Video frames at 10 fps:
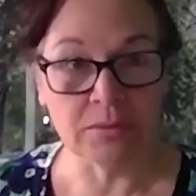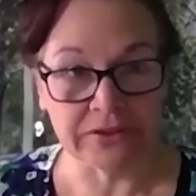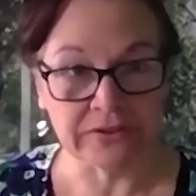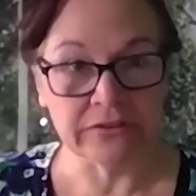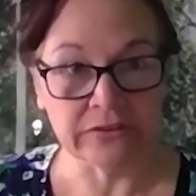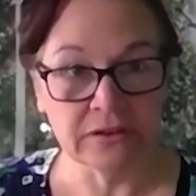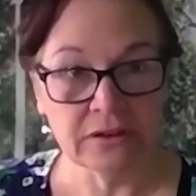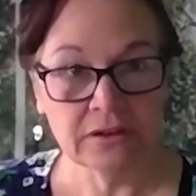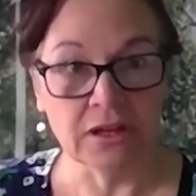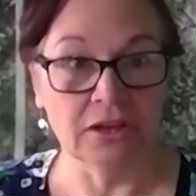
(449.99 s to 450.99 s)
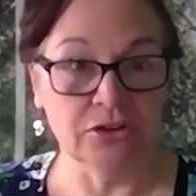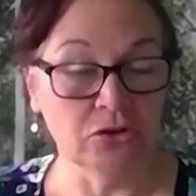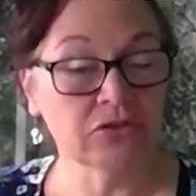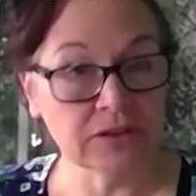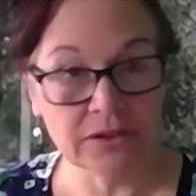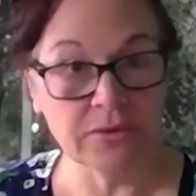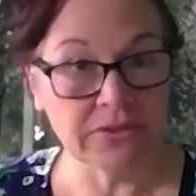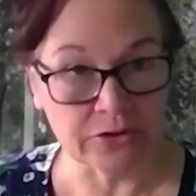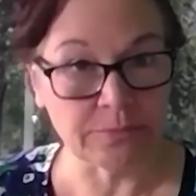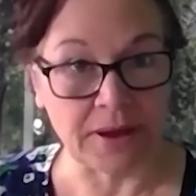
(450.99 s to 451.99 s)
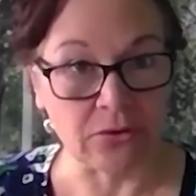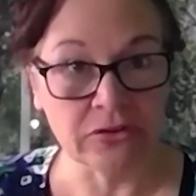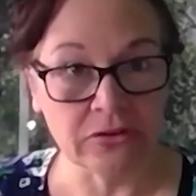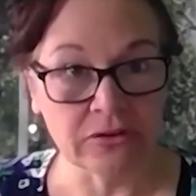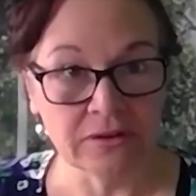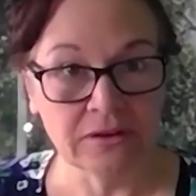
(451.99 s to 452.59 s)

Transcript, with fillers: business, uh, usually with their spouse.